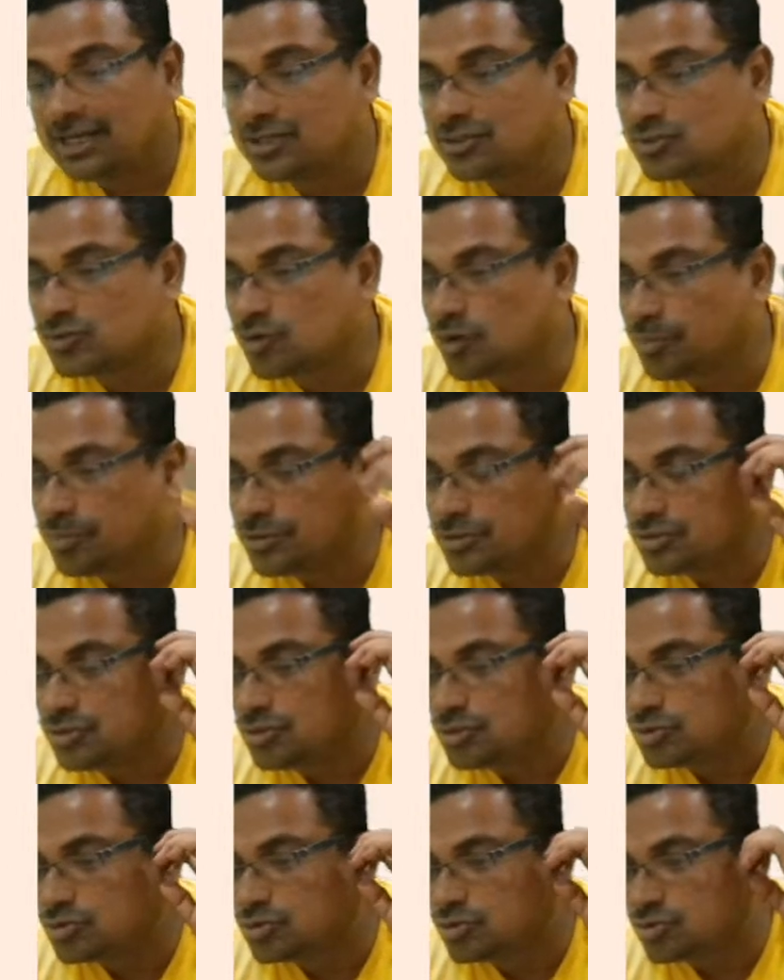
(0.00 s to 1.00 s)
Telescope is
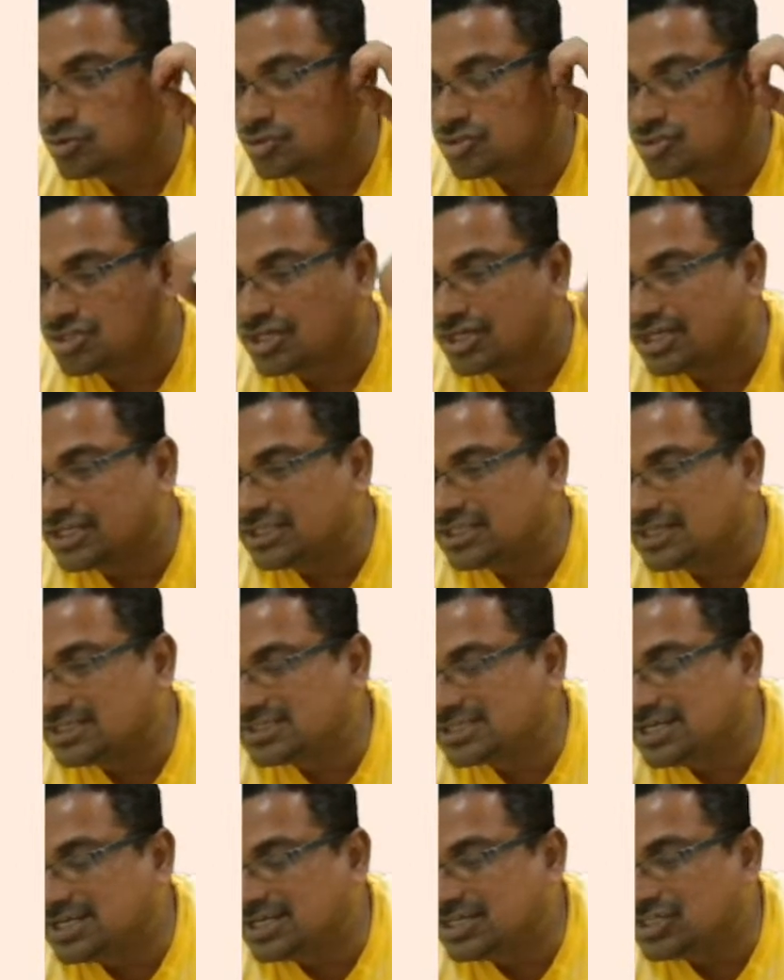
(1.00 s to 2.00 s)
used to study
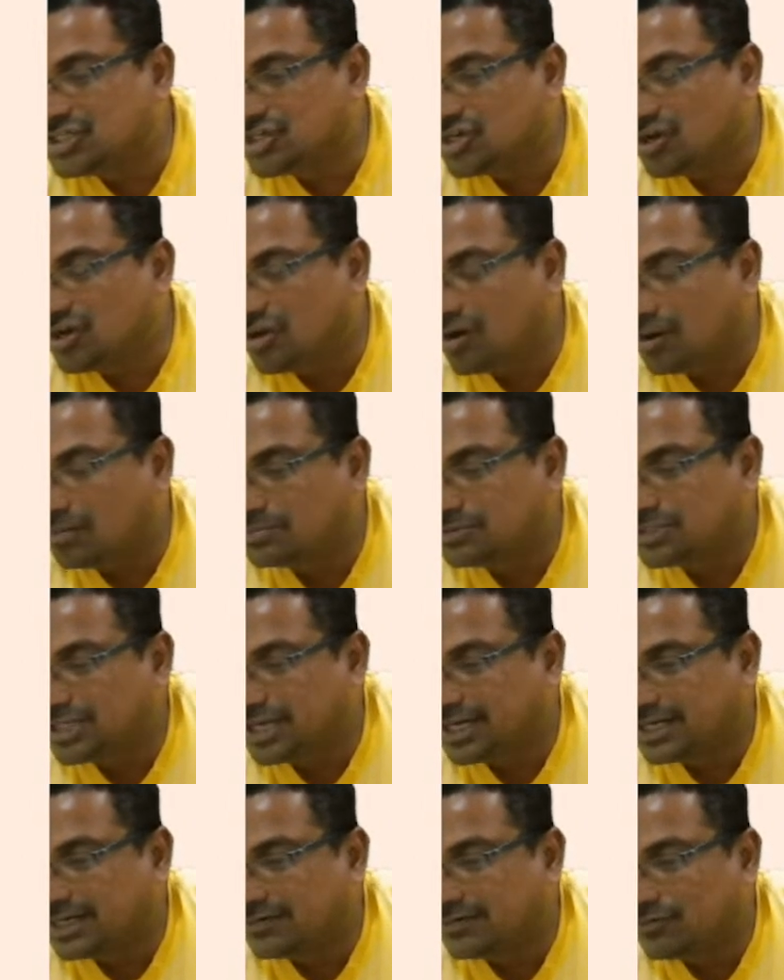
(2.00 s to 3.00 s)
the celestial
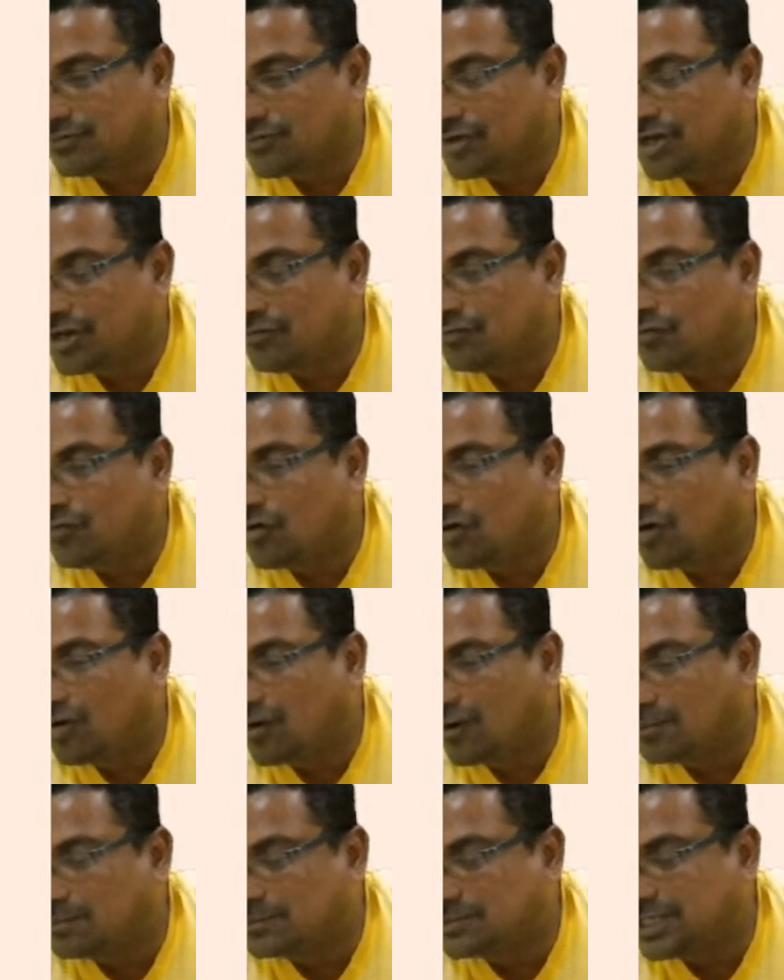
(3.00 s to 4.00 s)
object, very
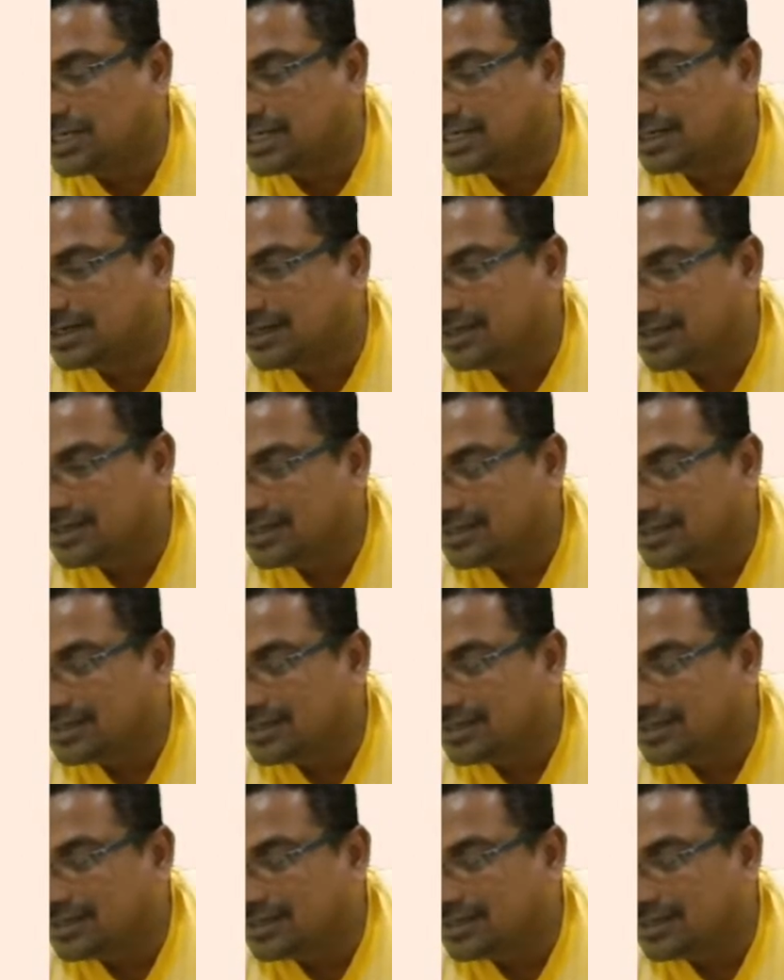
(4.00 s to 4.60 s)
far object.